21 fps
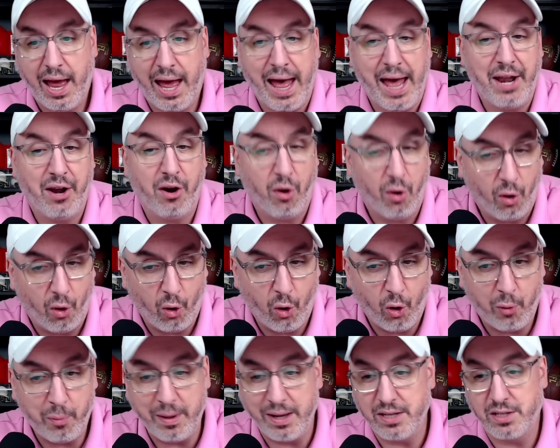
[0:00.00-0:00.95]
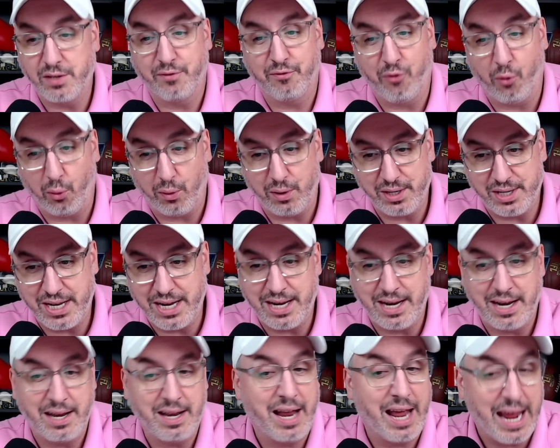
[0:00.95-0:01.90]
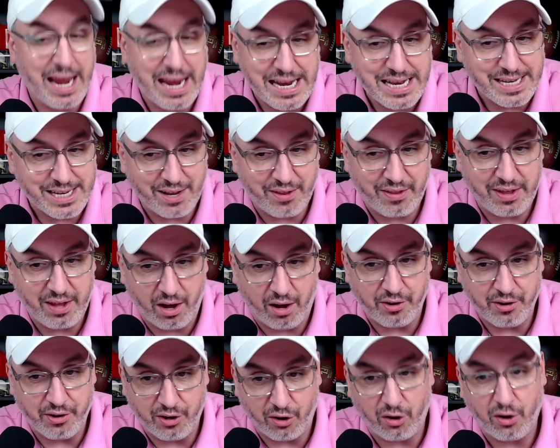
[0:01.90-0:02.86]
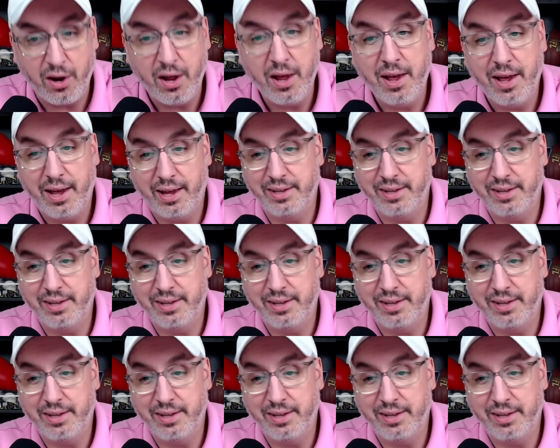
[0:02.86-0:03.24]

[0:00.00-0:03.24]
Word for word: At home, it's fourteen and eight to the under.